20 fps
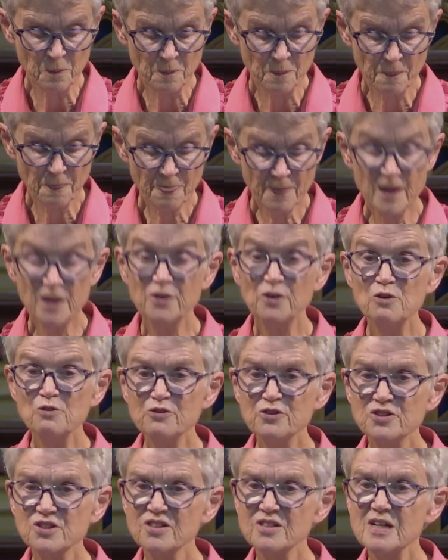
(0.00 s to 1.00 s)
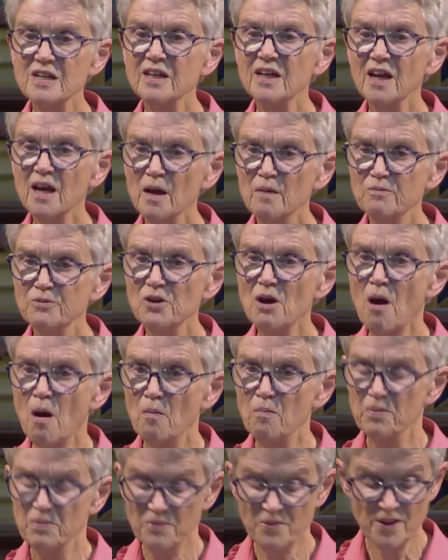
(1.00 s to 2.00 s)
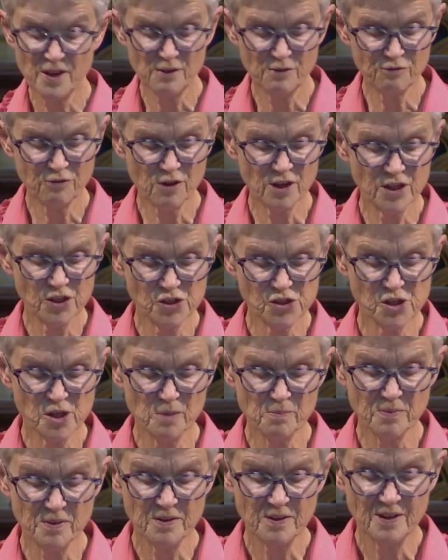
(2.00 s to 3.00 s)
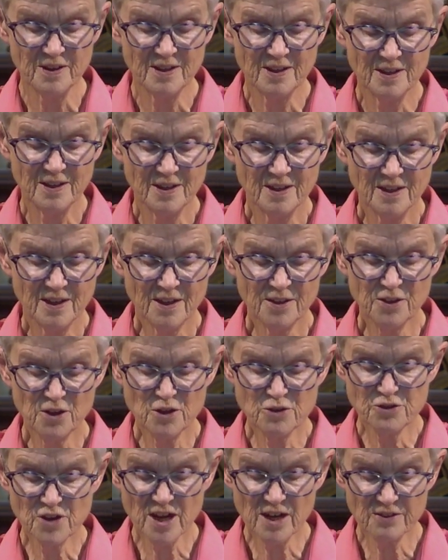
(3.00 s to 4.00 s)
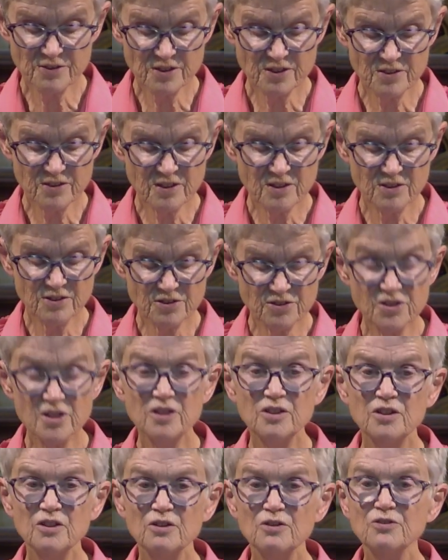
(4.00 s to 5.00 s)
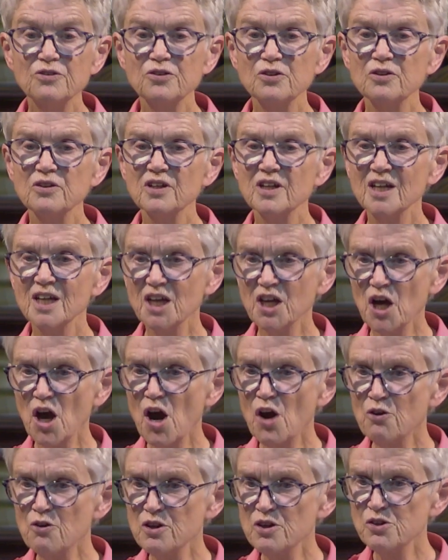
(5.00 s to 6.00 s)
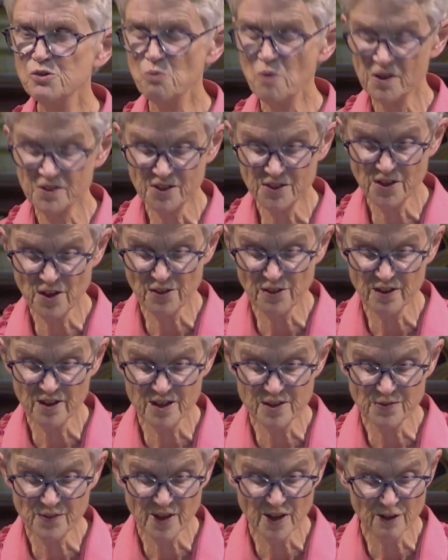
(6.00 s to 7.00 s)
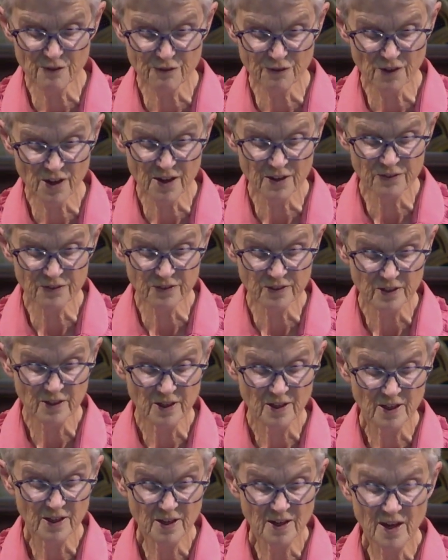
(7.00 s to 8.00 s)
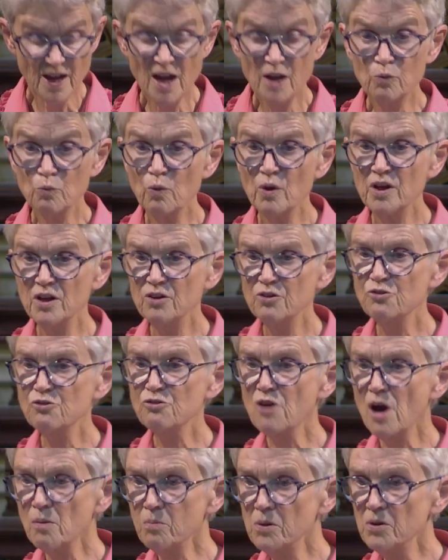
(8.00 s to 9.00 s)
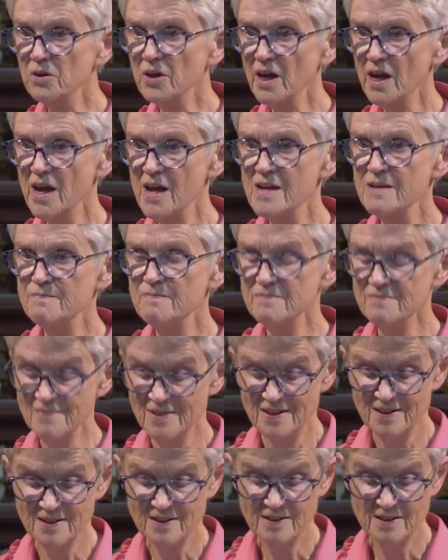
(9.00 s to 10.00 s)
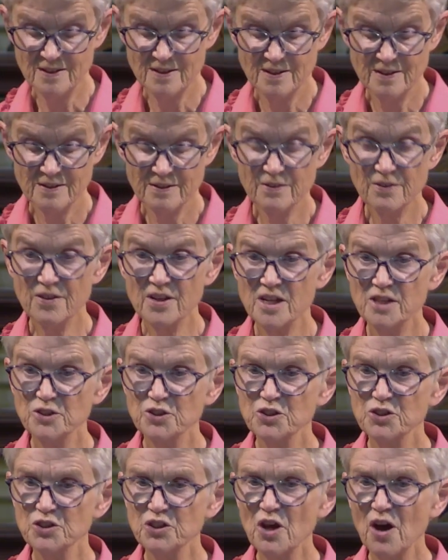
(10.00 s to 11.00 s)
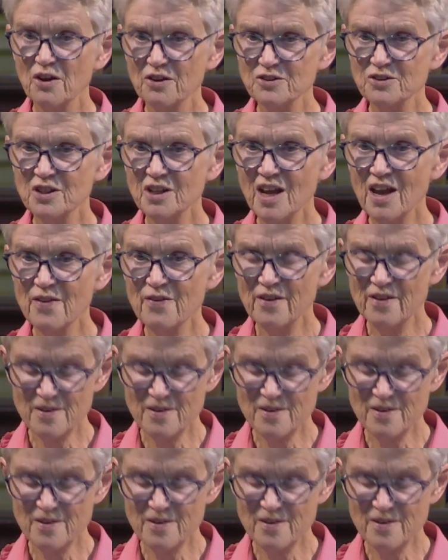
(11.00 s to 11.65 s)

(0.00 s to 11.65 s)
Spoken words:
They had obviously kept up their friendship and no doubt had continued to encourage one another in their faith. And when trouble came, they stuck together.